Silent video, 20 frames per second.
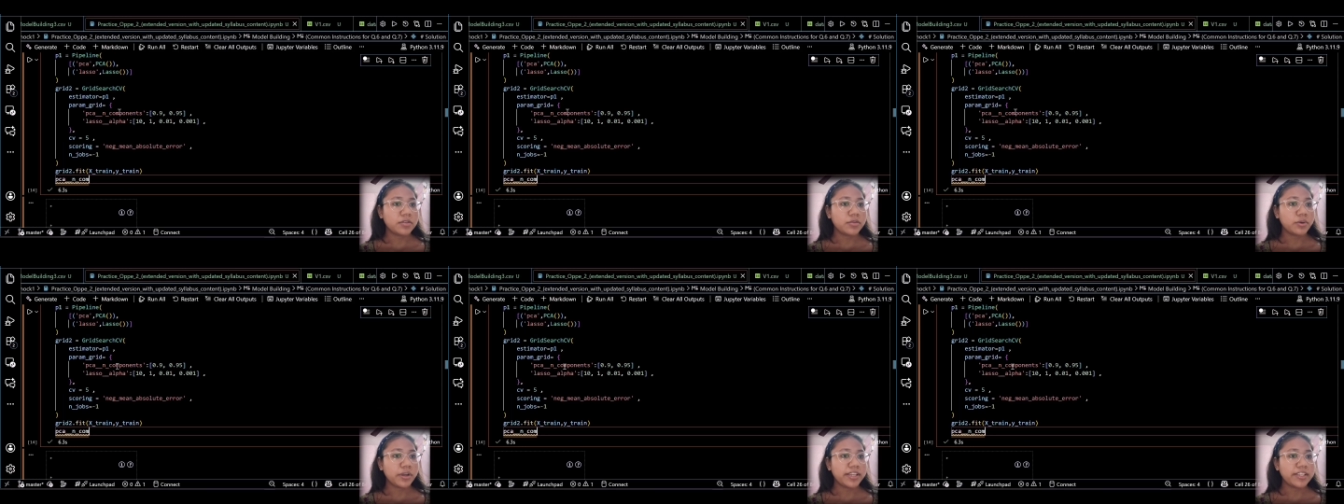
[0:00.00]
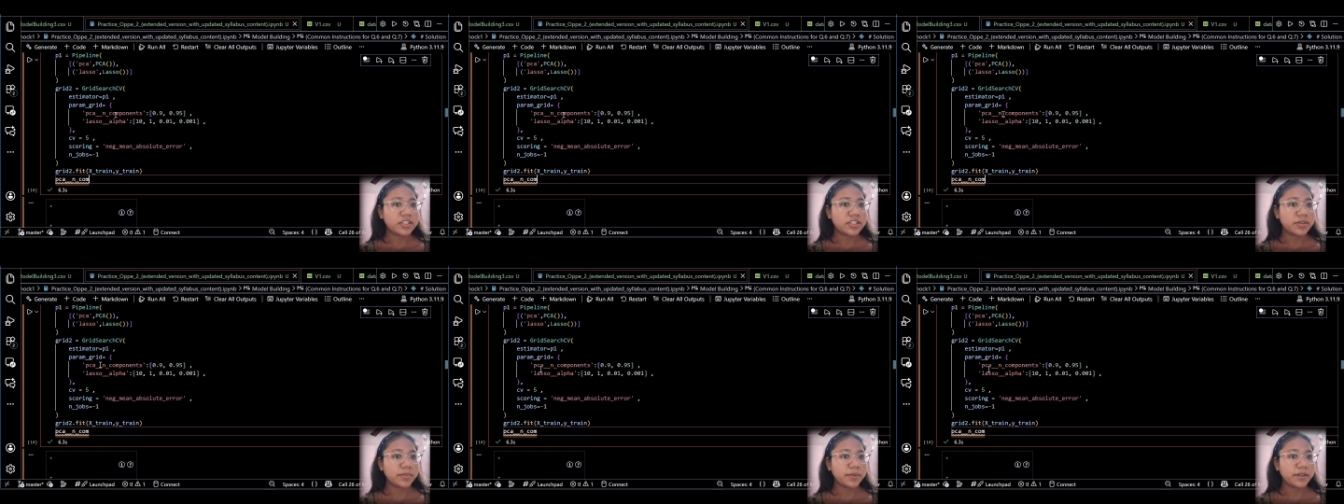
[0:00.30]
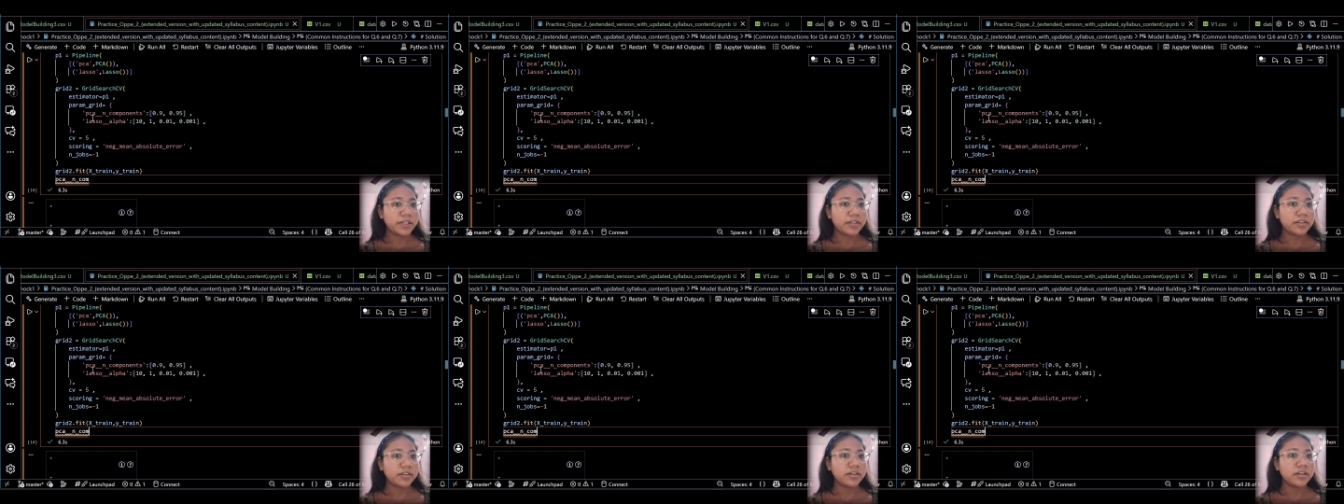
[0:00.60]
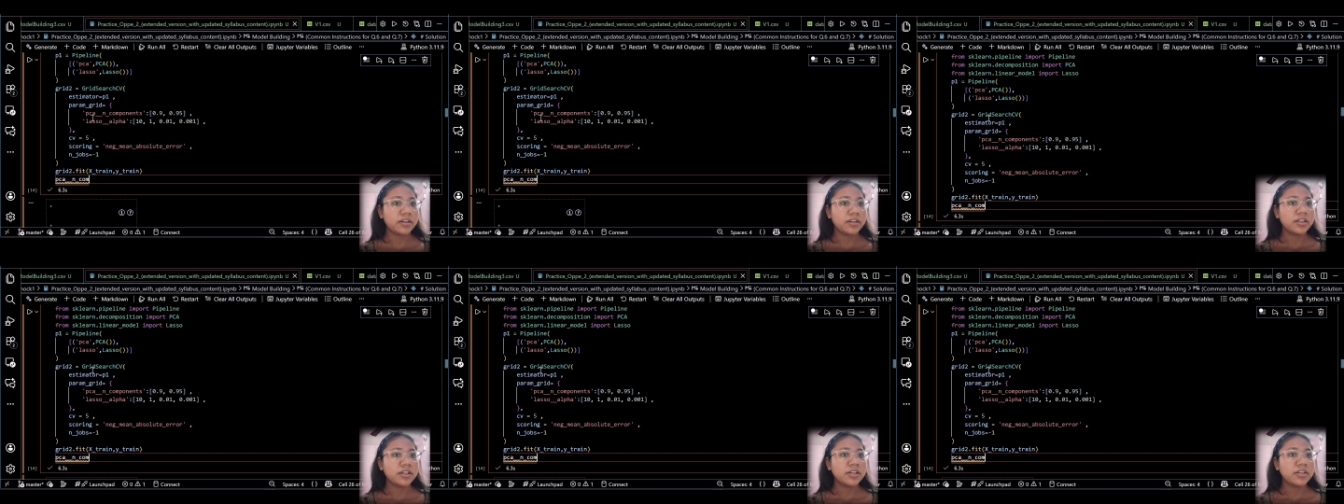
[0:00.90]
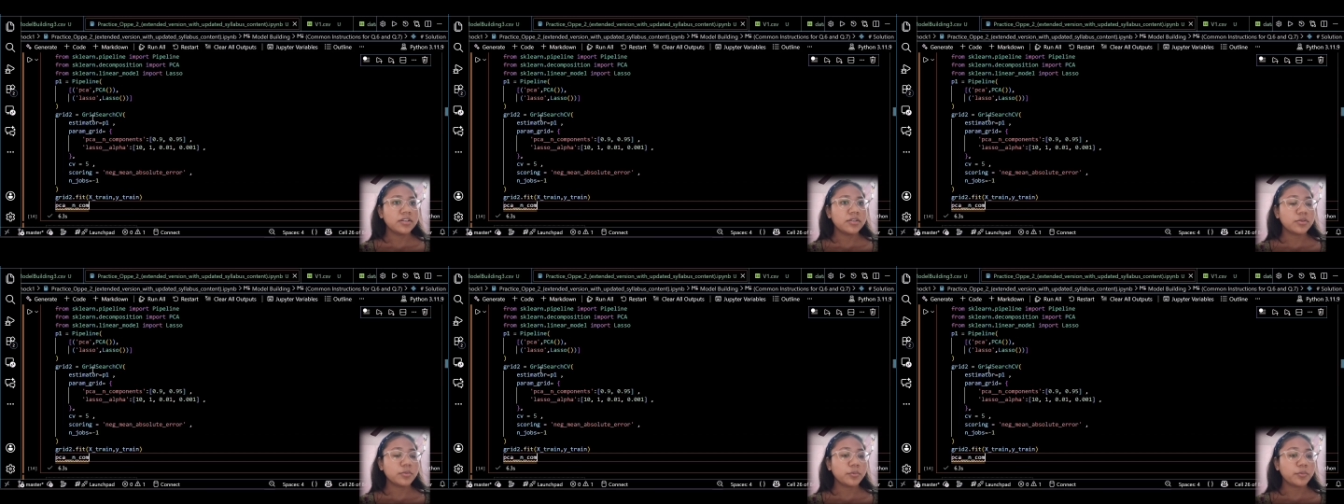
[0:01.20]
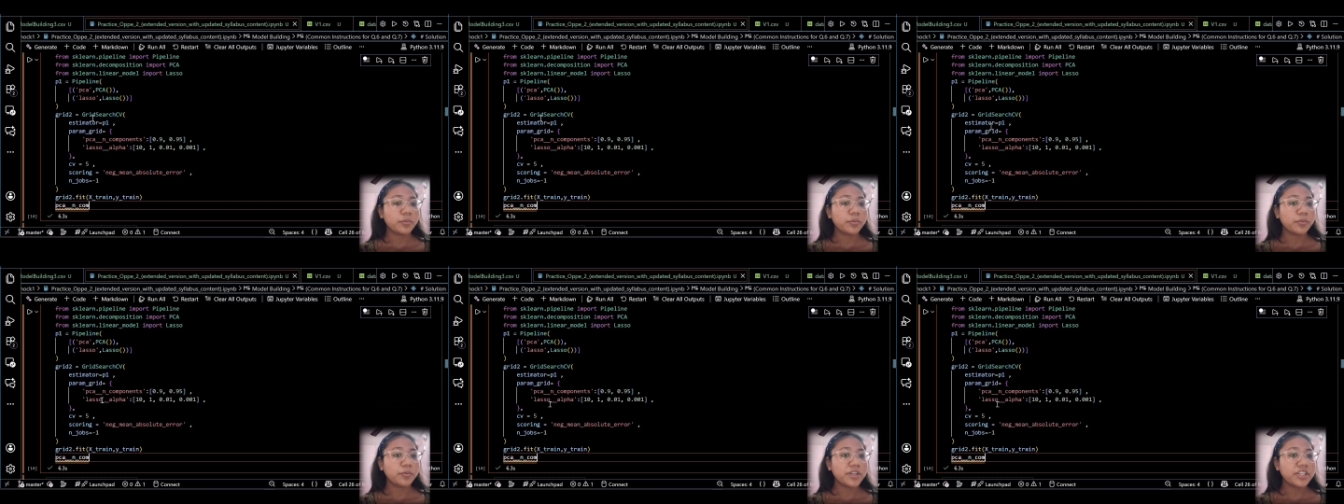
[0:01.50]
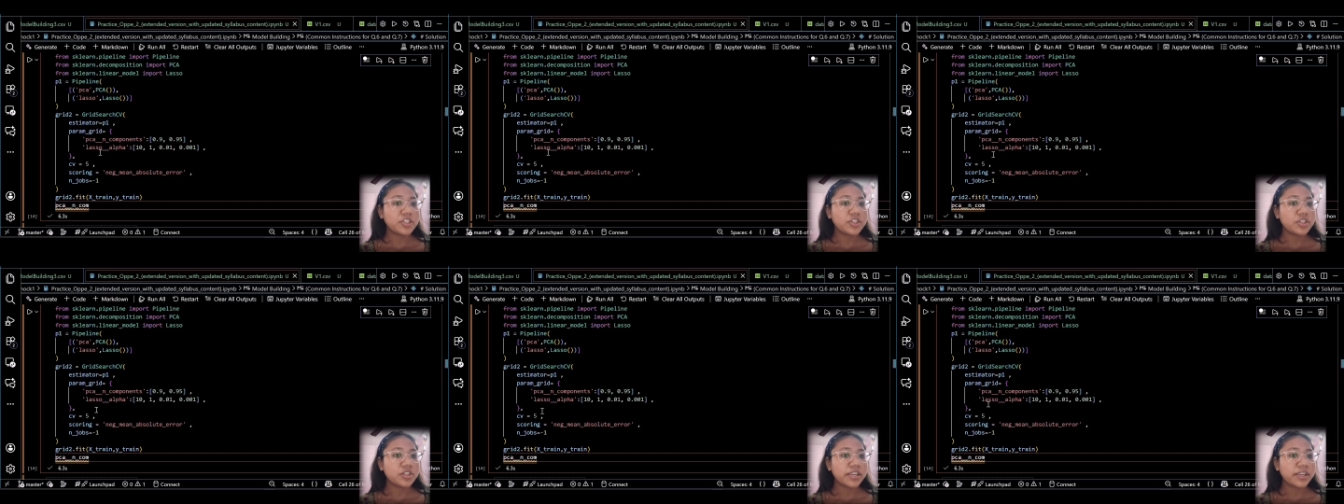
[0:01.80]
So estimator, so
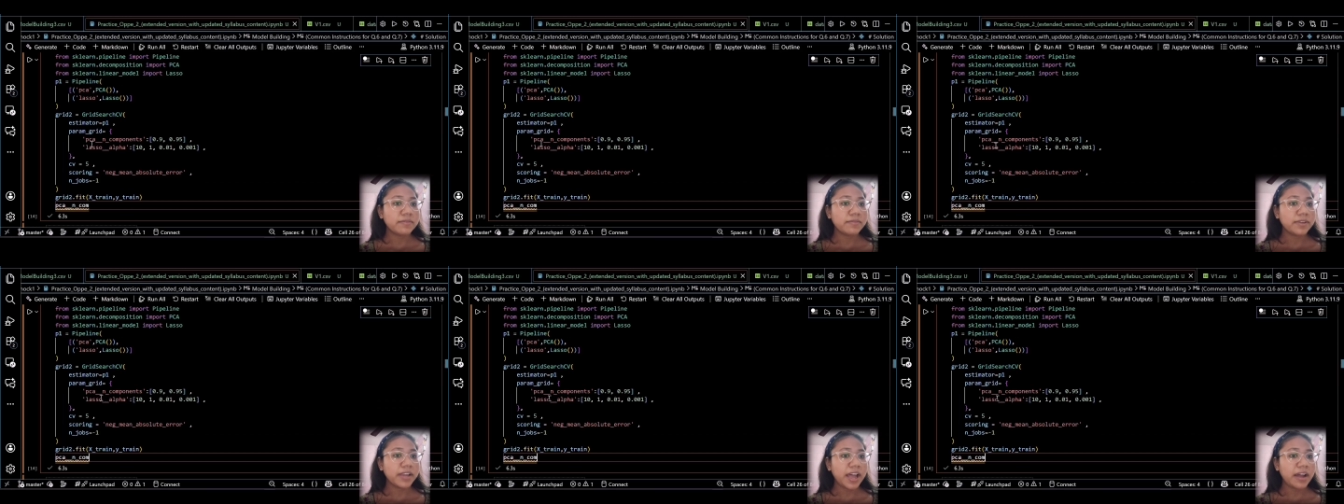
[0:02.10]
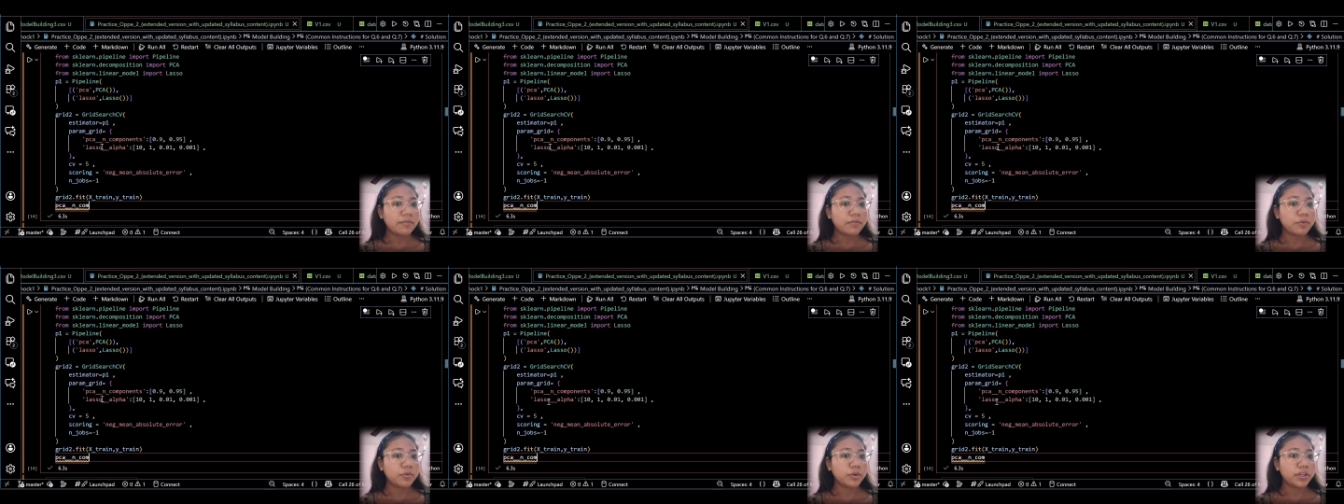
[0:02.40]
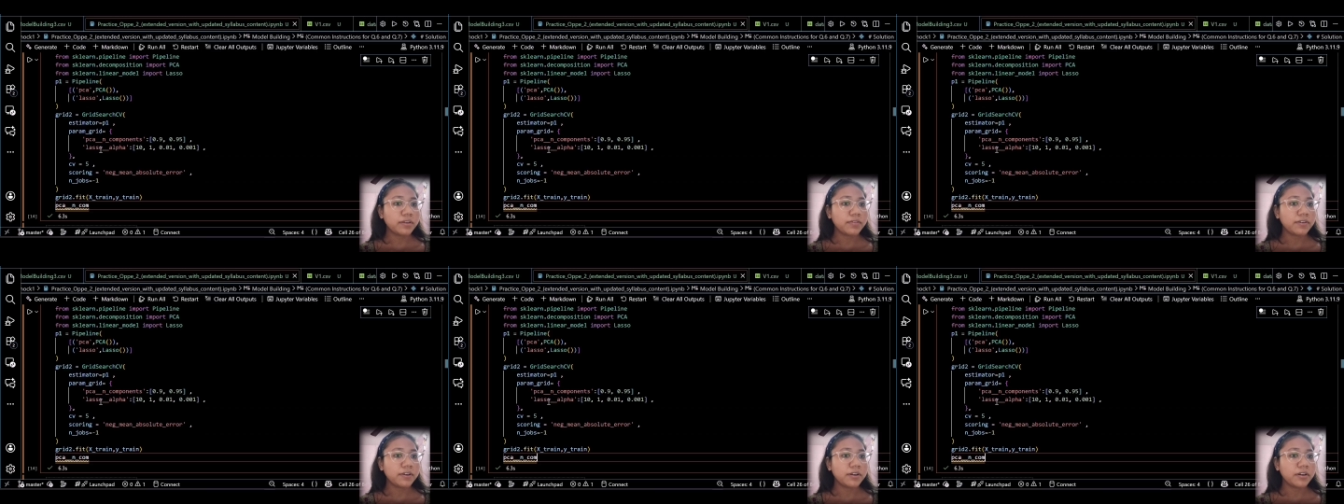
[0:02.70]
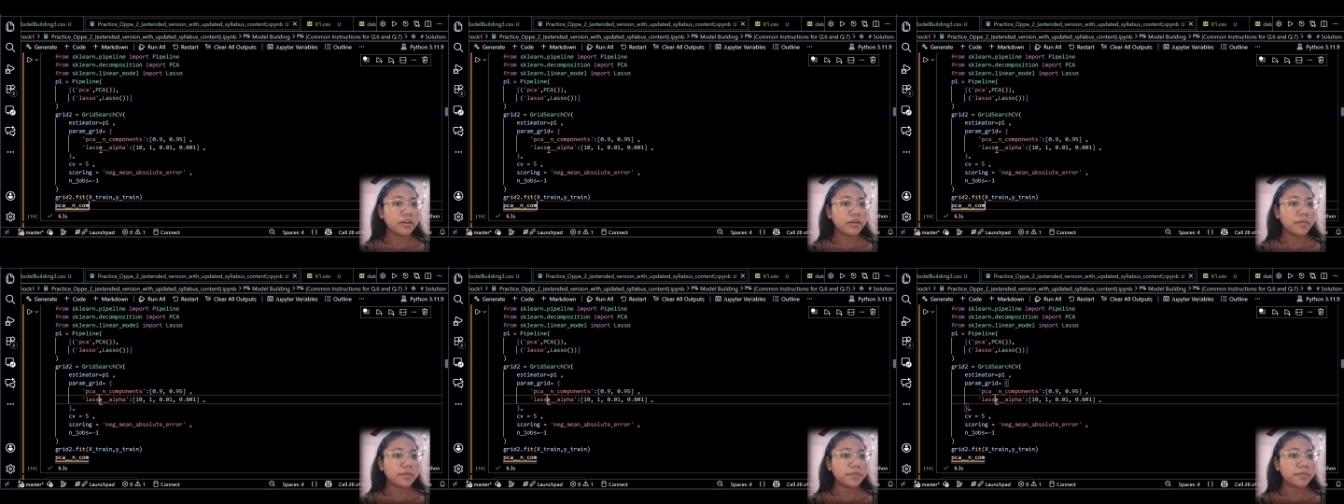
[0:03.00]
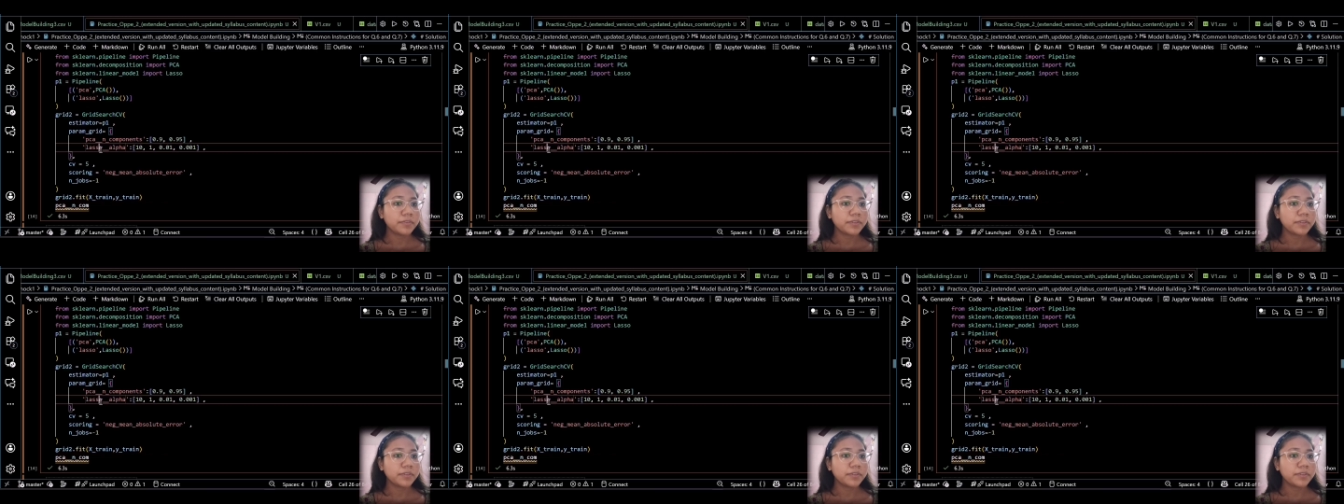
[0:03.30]
which name we have to give here,